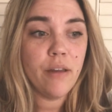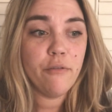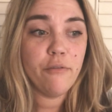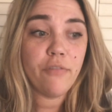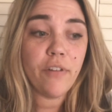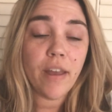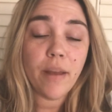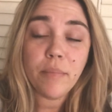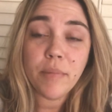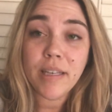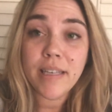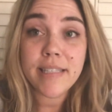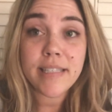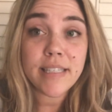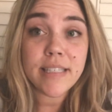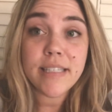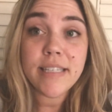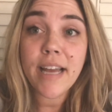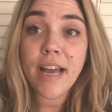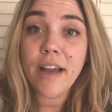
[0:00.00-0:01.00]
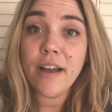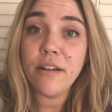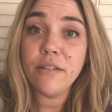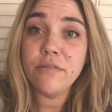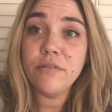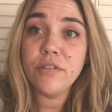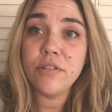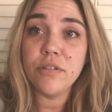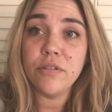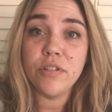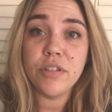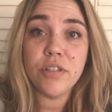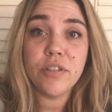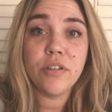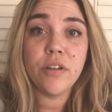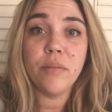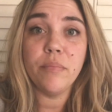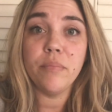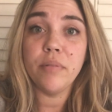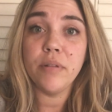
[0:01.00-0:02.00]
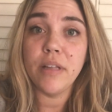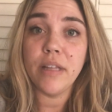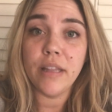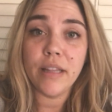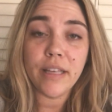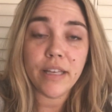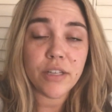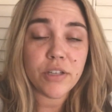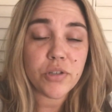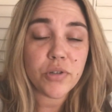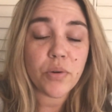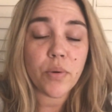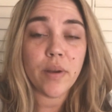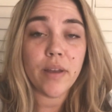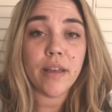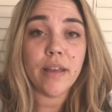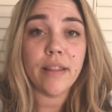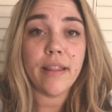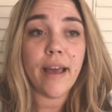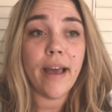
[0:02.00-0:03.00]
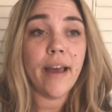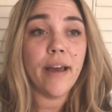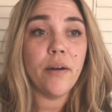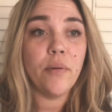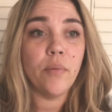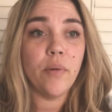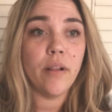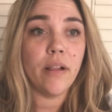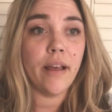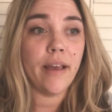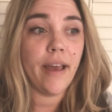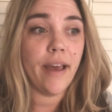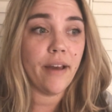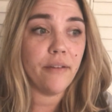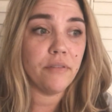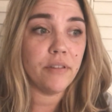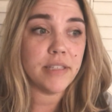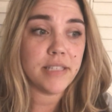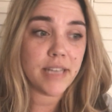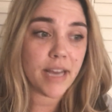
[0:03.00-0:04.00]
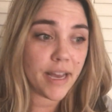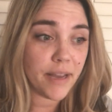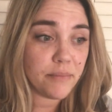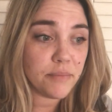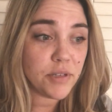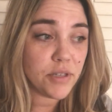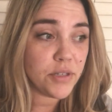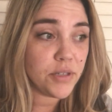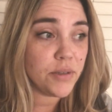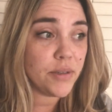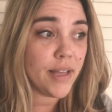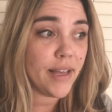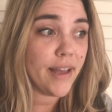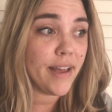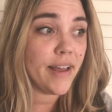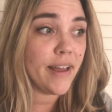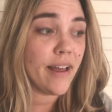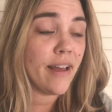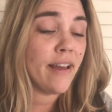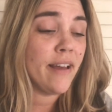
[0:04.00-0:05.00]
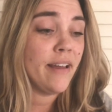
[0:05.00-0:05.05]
Family is in town, so just completely enjoying that while I have the time to do that.